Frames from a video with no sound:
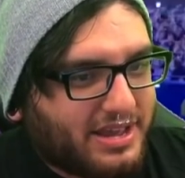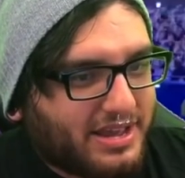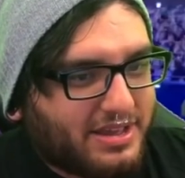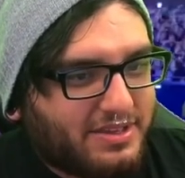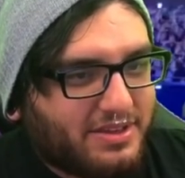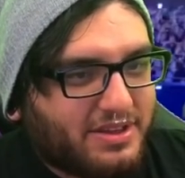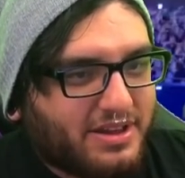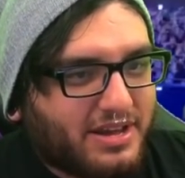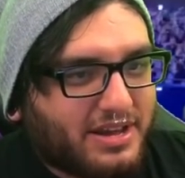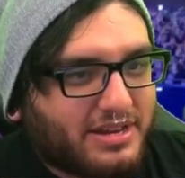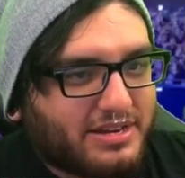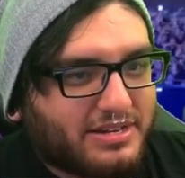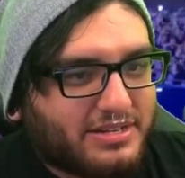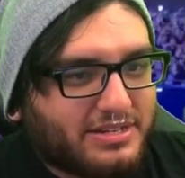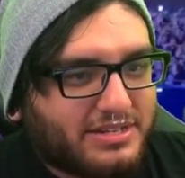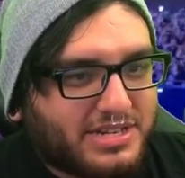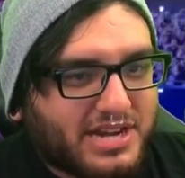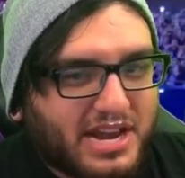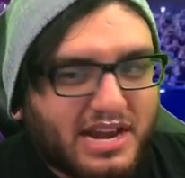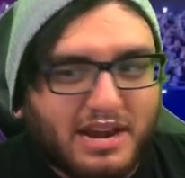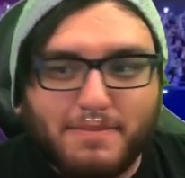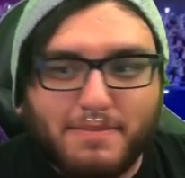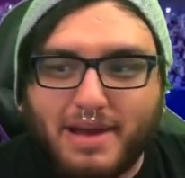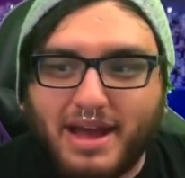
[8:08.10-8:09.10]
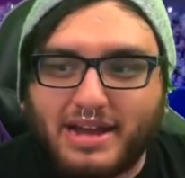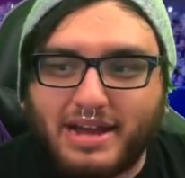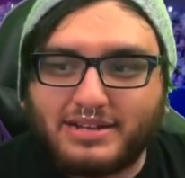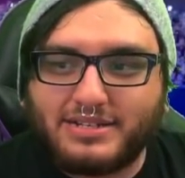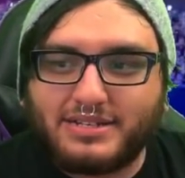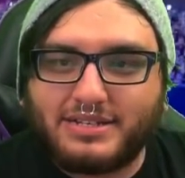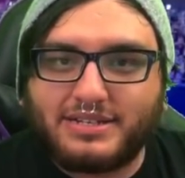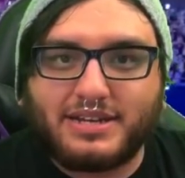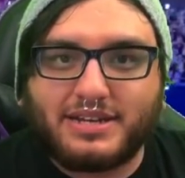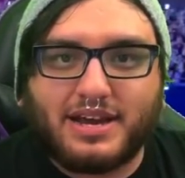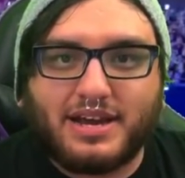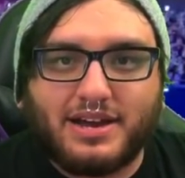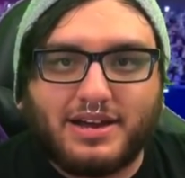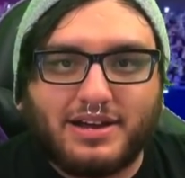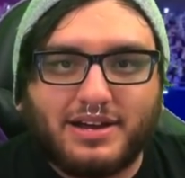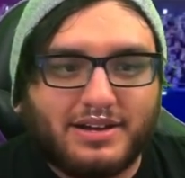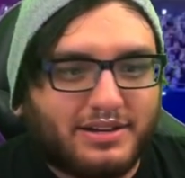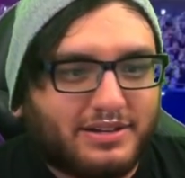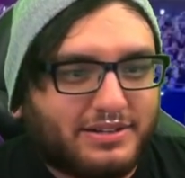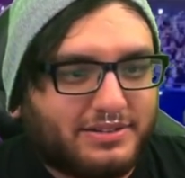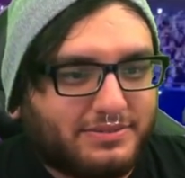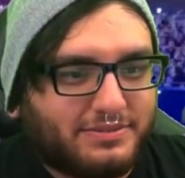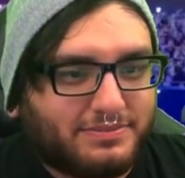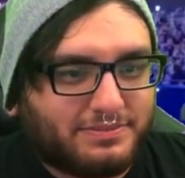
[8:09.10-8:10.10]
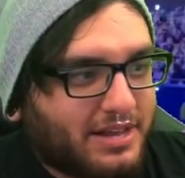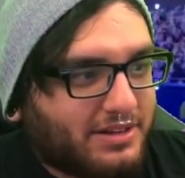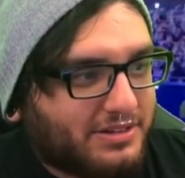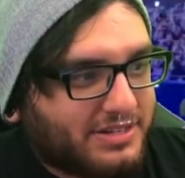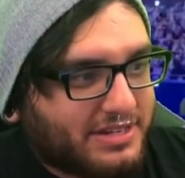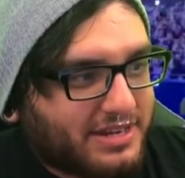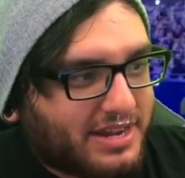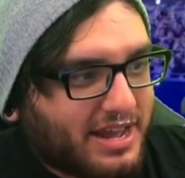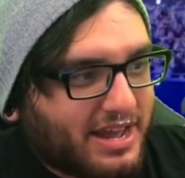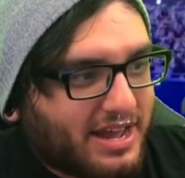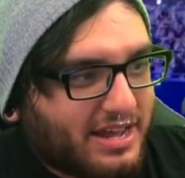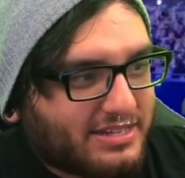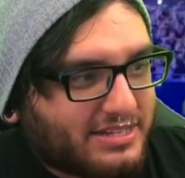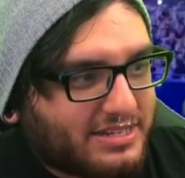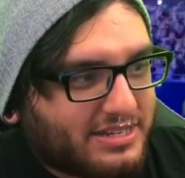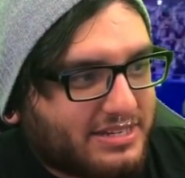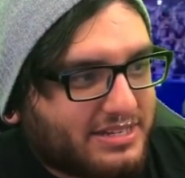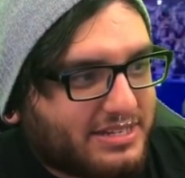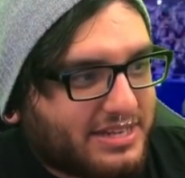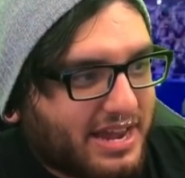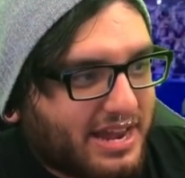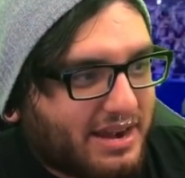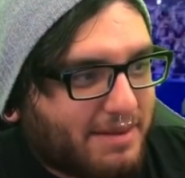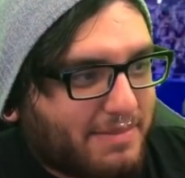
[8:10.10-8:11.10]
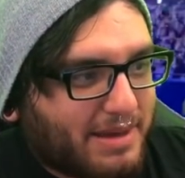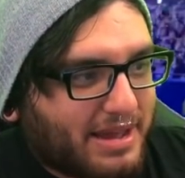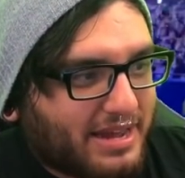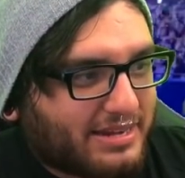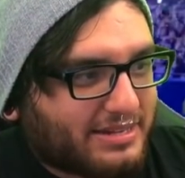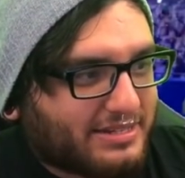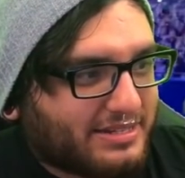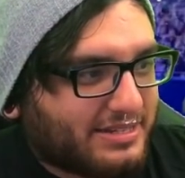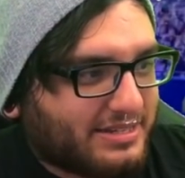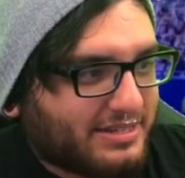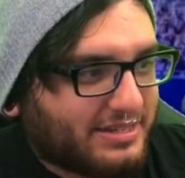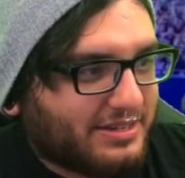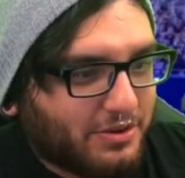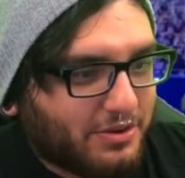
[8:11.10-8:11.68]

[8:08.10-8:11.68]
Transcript: yeah, you got Dynamaxed Eldegoss and Dynamaxed